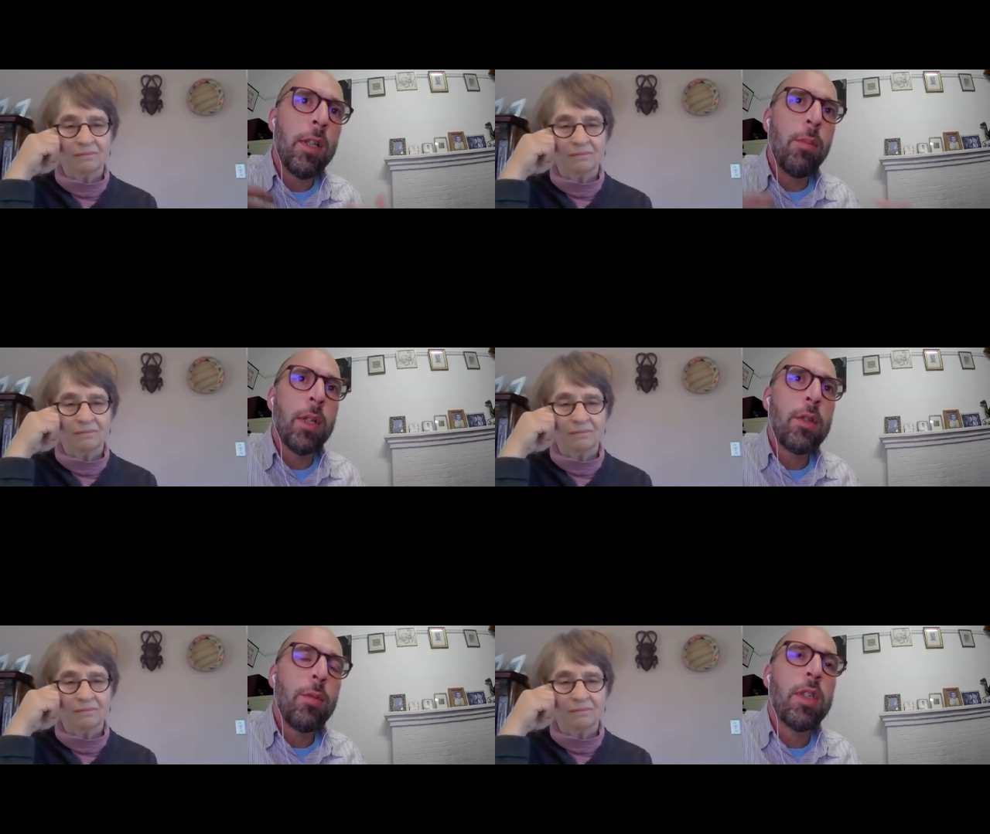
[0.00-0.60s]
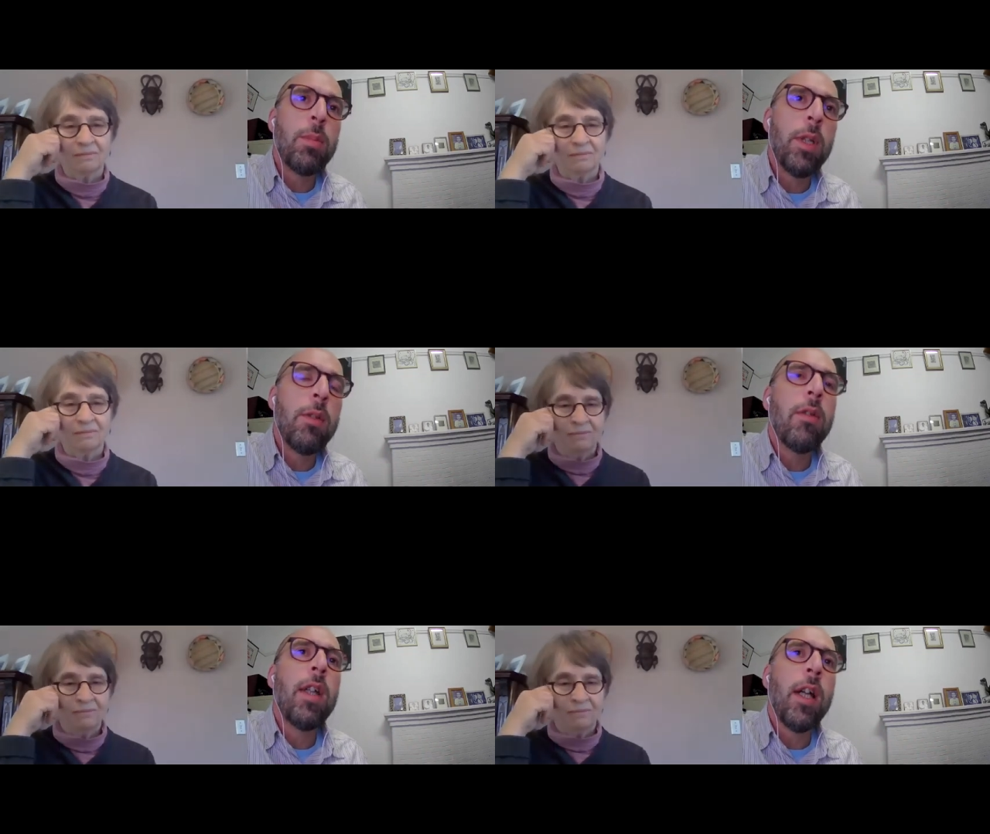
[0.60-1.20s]
Speaker 1: You must speak
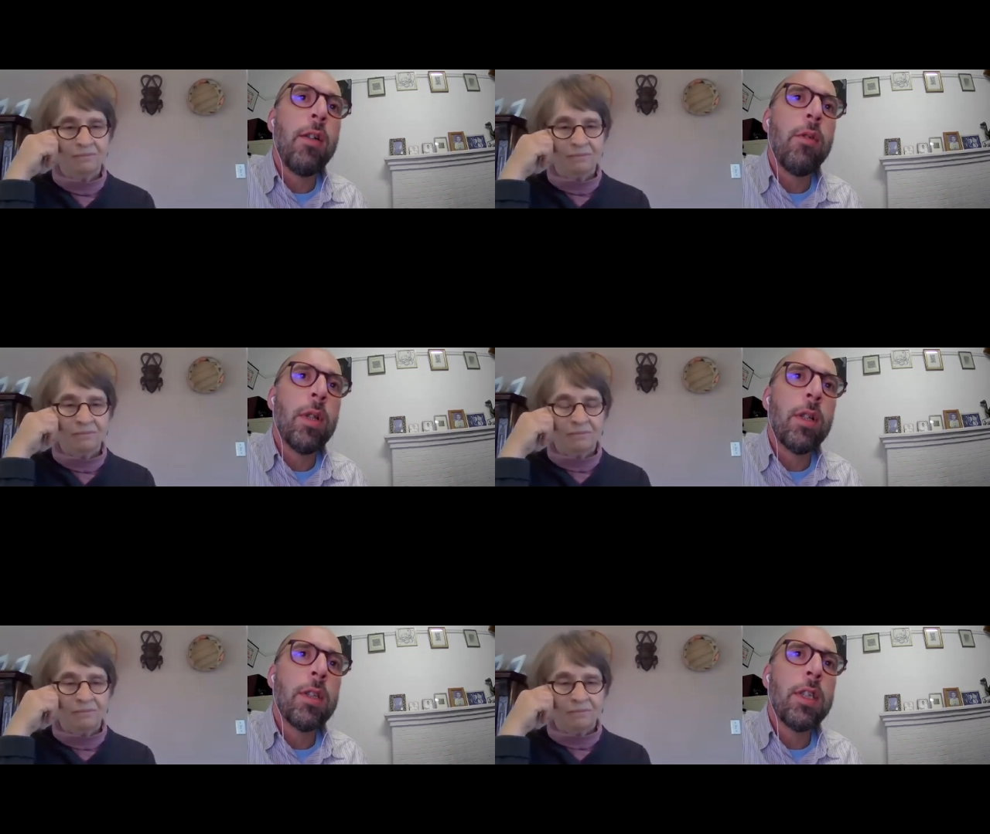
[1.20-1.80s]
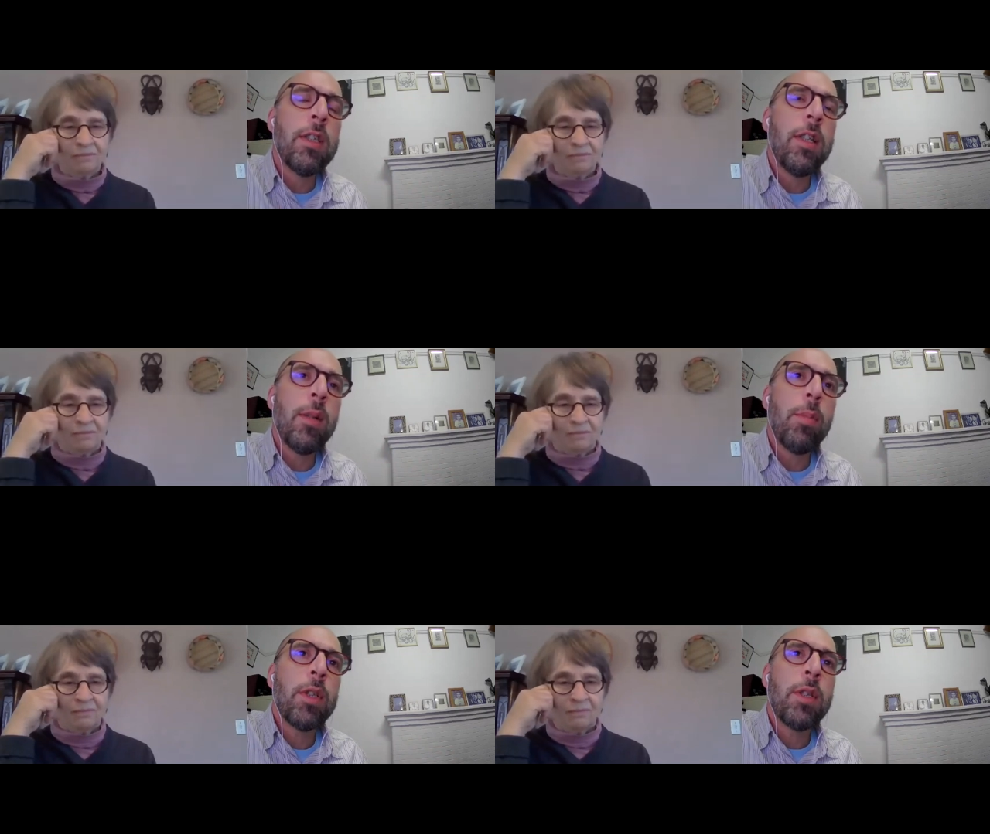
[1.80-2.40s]
to the aid workers. Is there
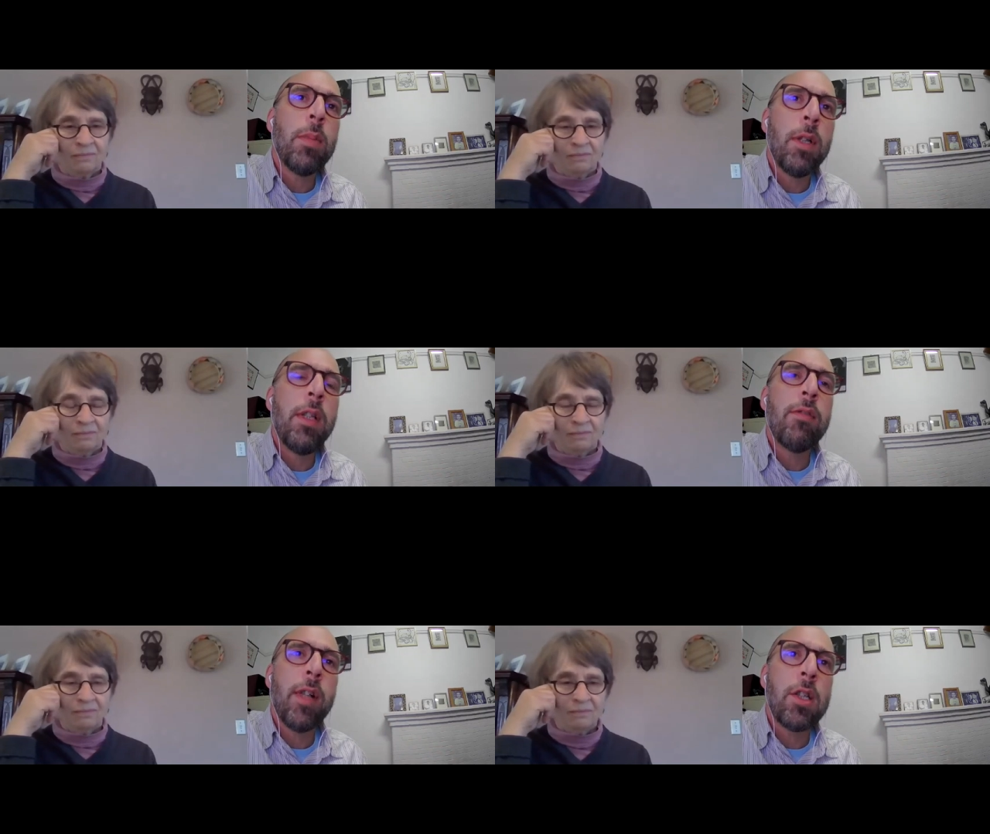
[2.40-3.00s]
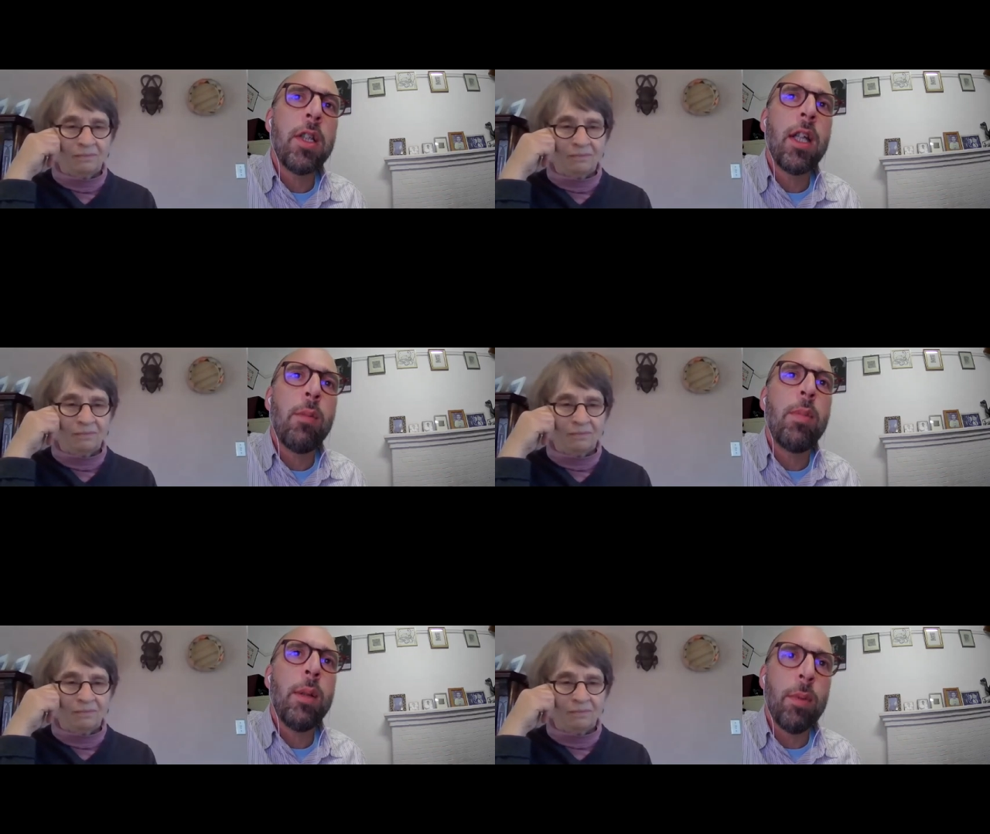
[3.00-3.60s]
a possibility of actually
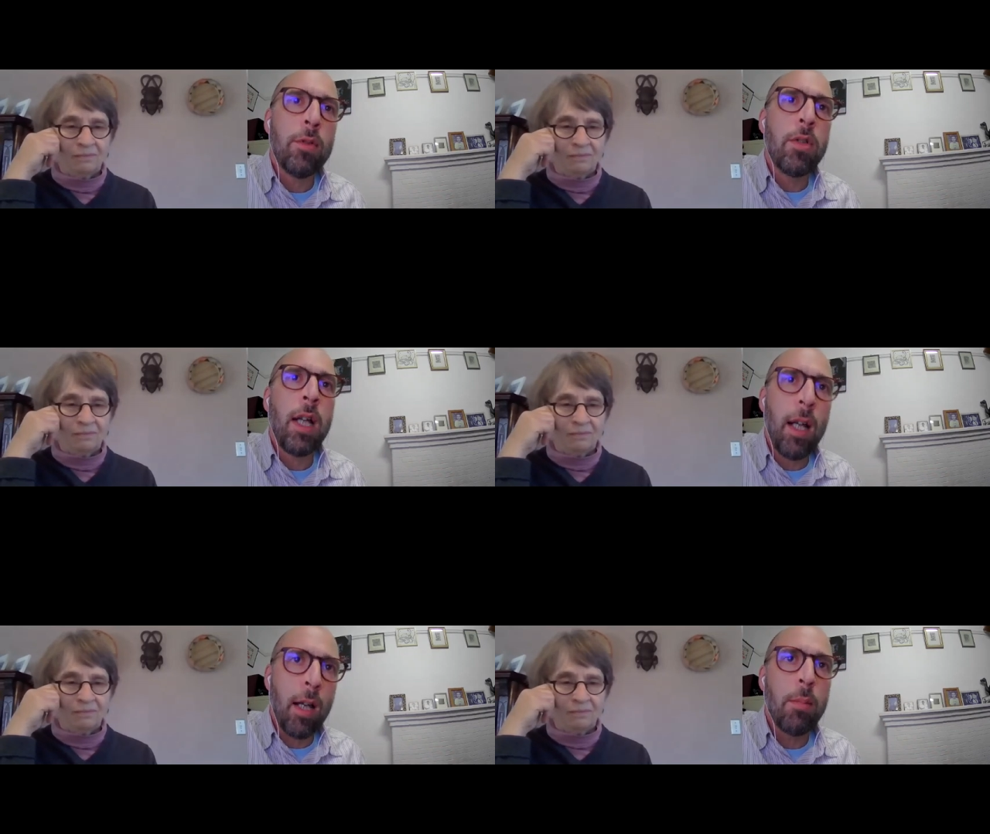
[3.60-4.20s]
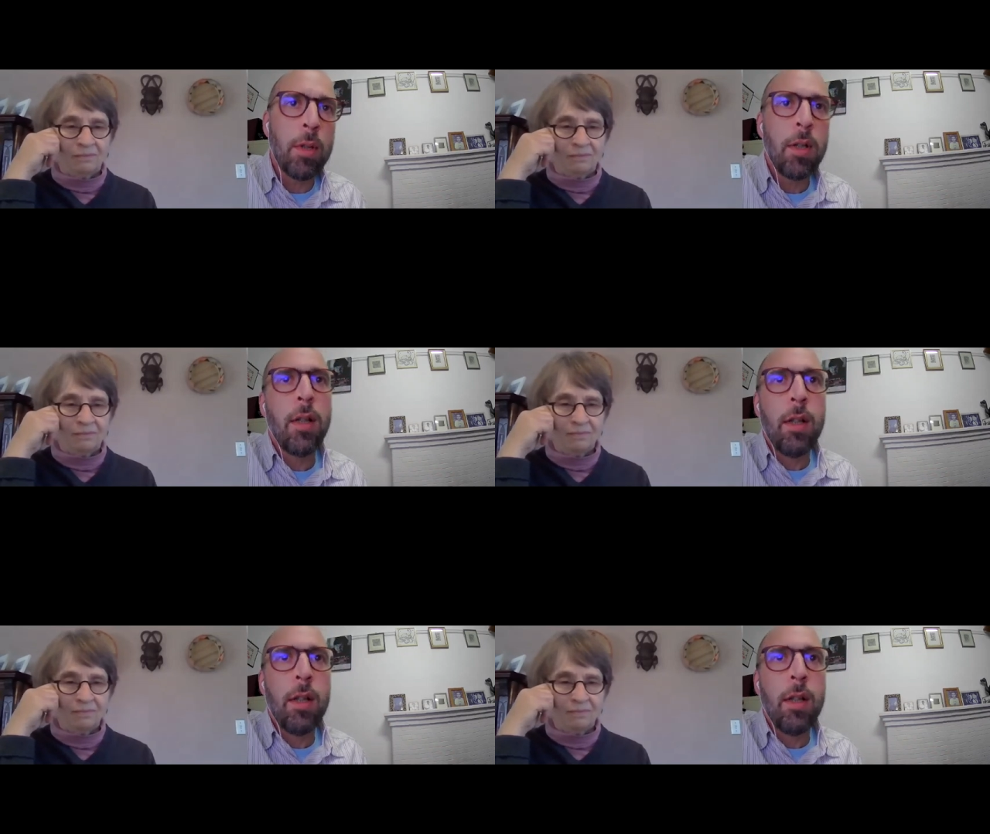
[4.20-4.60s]
getting people jabbed?